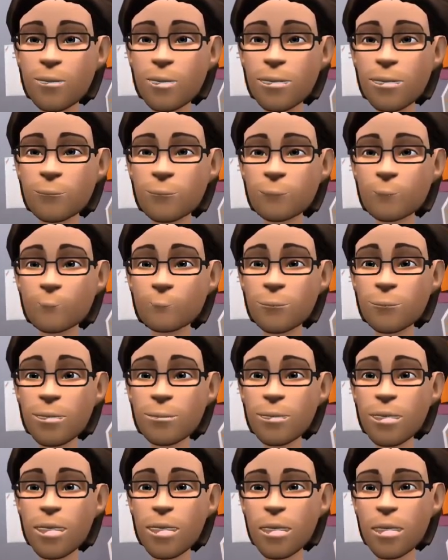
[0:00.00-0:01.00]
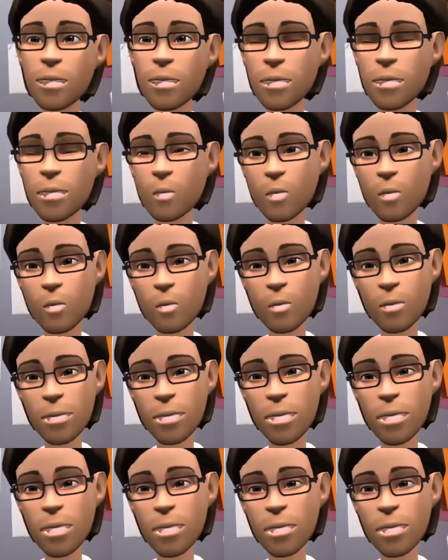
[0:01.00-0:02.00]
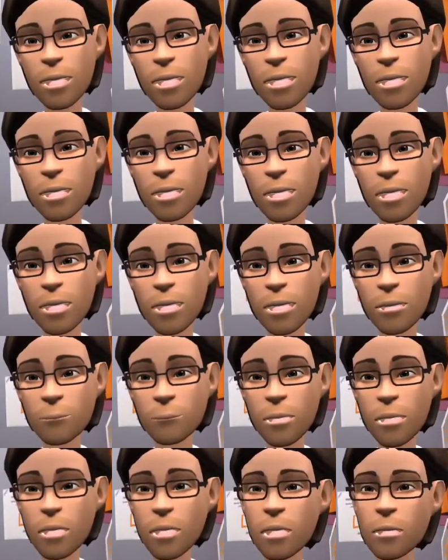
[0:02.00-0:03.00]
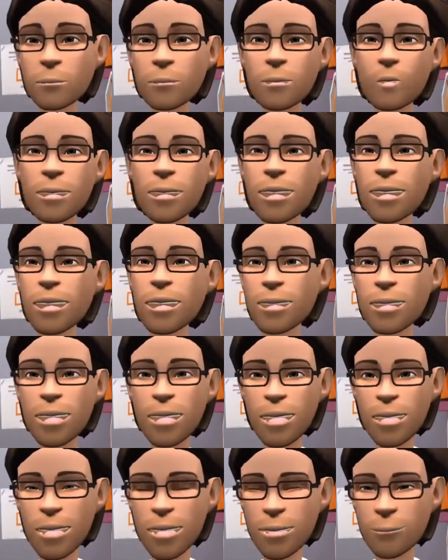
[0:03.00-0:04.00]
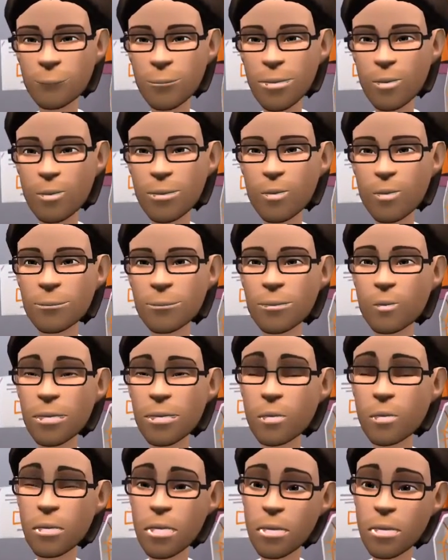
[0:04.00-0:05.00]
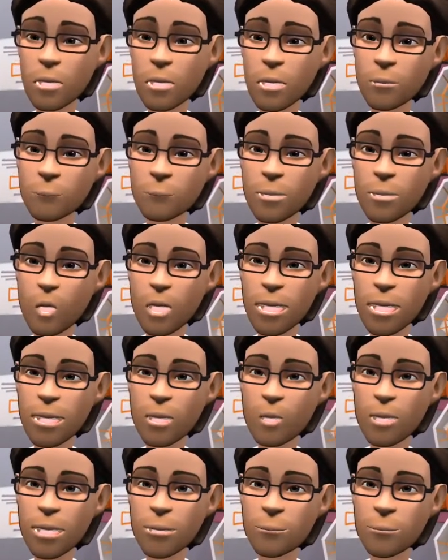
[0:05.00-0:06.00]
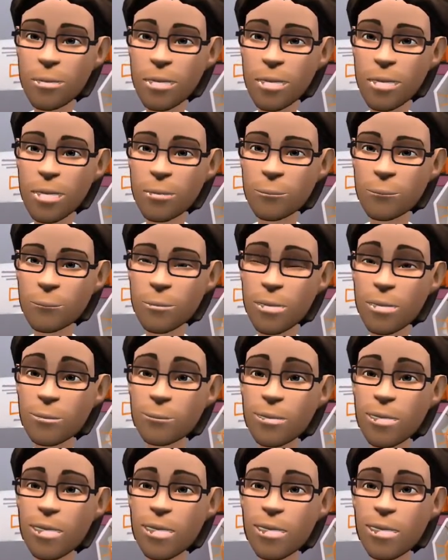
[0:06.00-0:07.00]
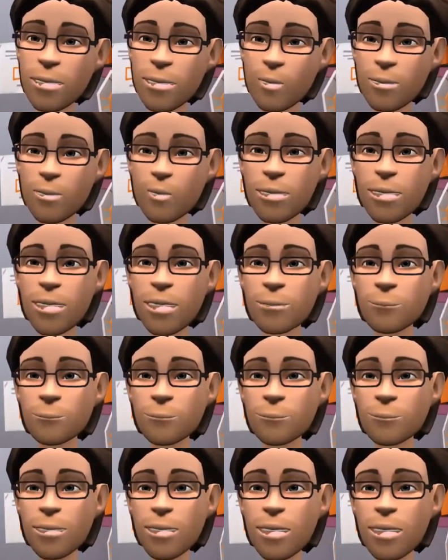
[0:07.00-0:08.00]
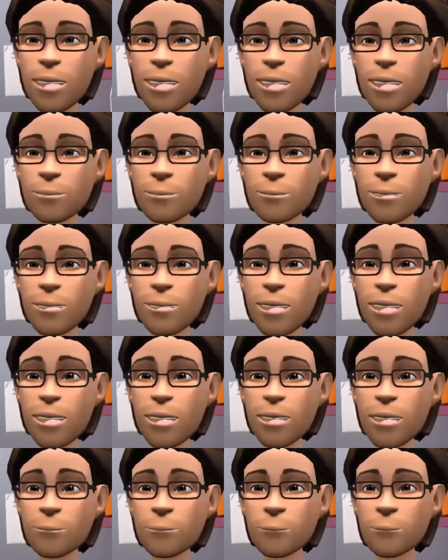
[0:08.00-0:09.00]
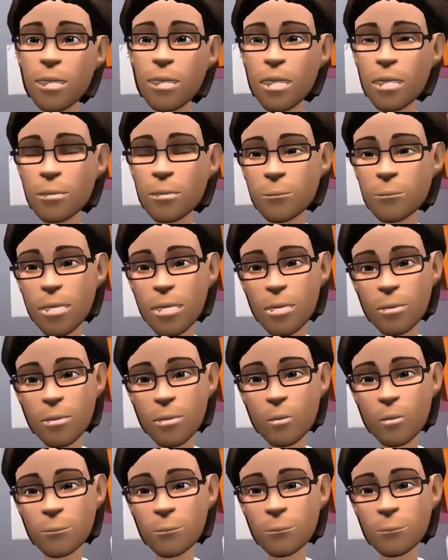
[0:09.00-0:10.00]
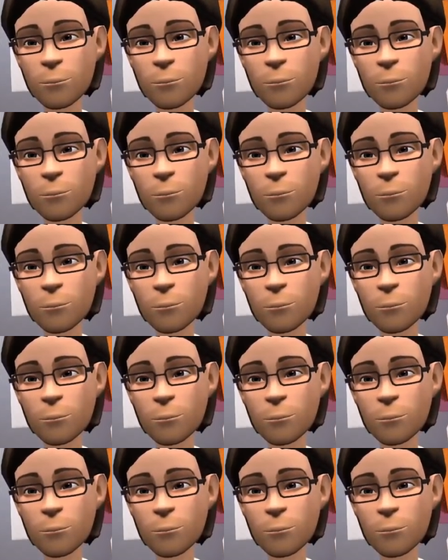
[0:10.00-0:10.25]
I started using the software called Plotagon, and I first made the Mayor Zane series, but later on I got to Caillou Gets Grounded videos as I personally found them to be really funny.